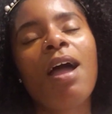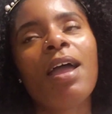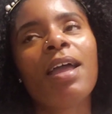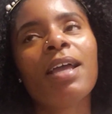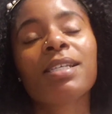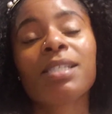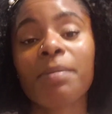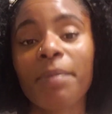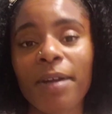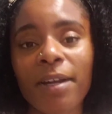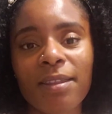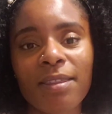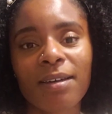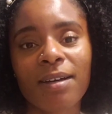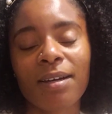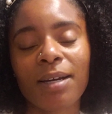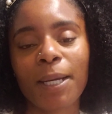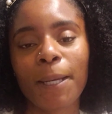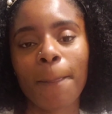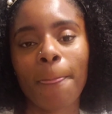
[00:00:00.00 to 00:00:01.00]
It's a
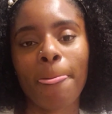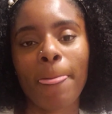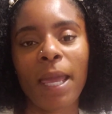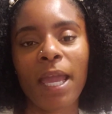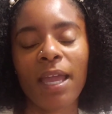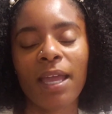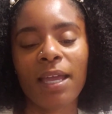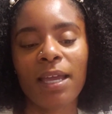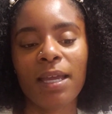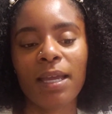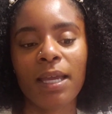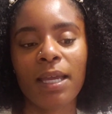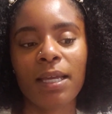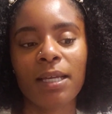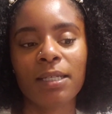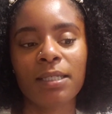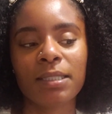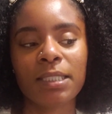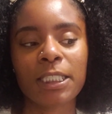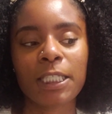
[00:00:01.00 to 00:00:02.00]
marathon.
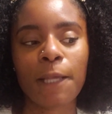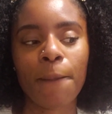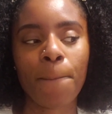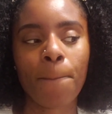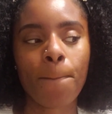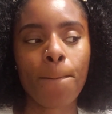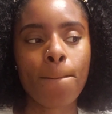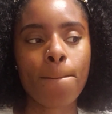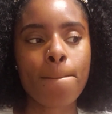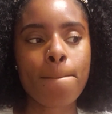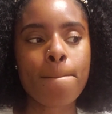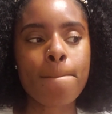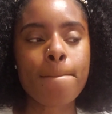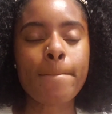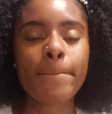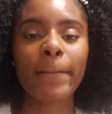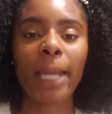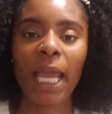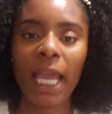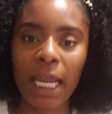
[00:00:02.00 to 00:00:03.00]
And
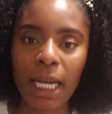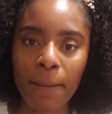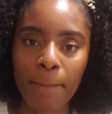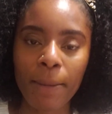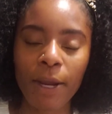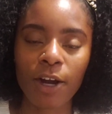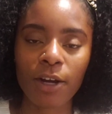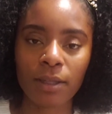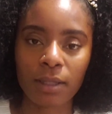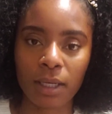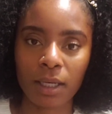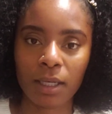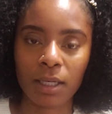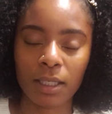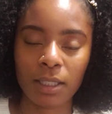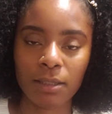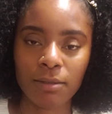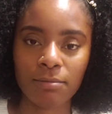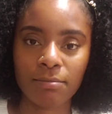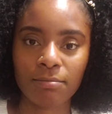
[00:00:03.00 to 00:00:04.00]
in a
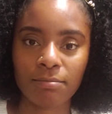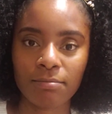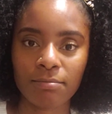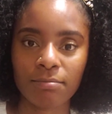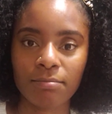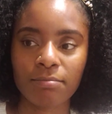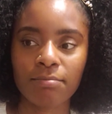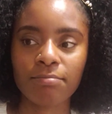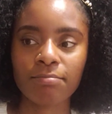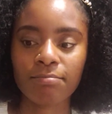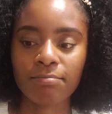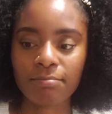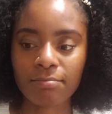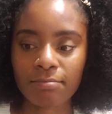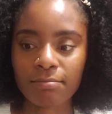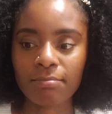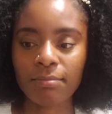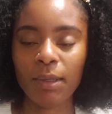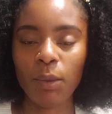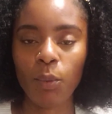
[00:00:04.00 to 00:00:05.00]
marathon,
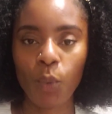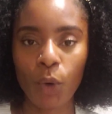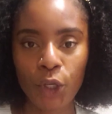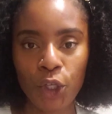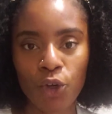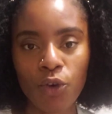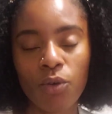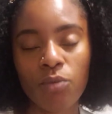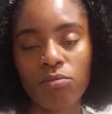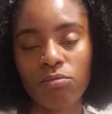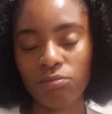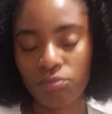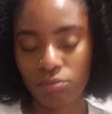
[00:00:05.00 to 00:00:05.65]
when you